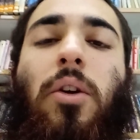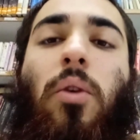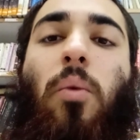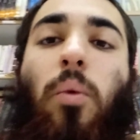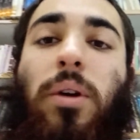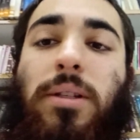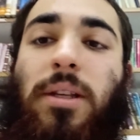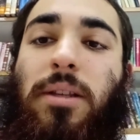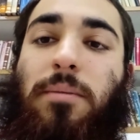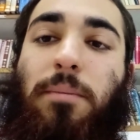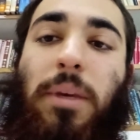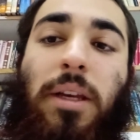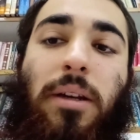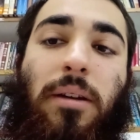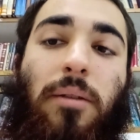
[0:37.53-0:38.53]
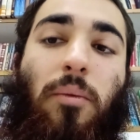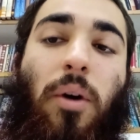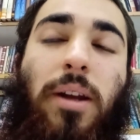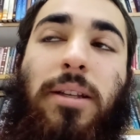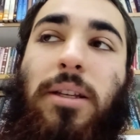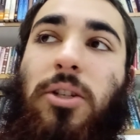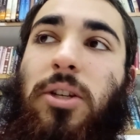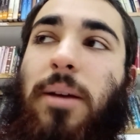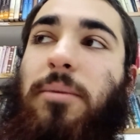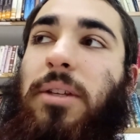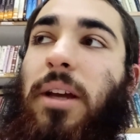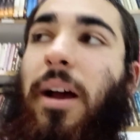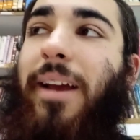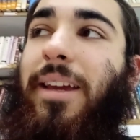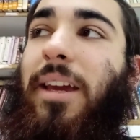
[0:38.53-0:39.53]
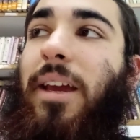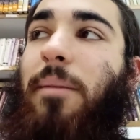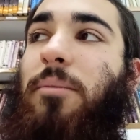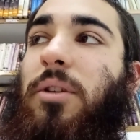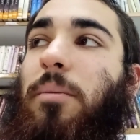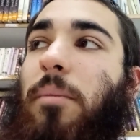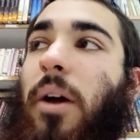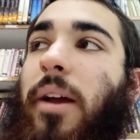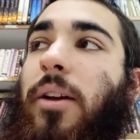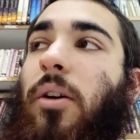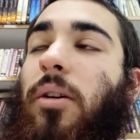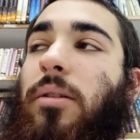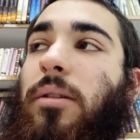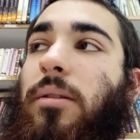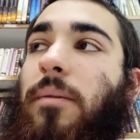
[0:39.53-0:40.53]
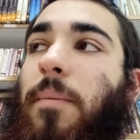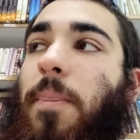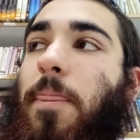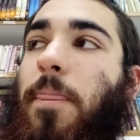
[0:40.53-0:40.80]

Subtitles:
What does this mean? Why does Hashem say, I came to my garden?